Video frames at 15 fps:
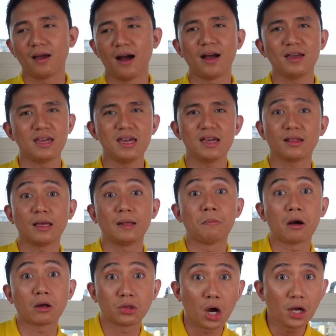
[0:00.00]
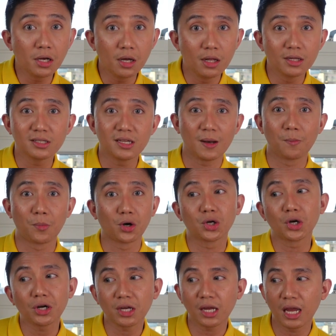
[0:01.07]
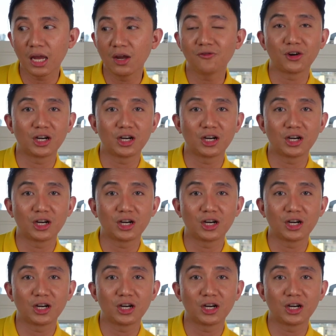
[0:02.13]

I eat in McDonald's and Burger King for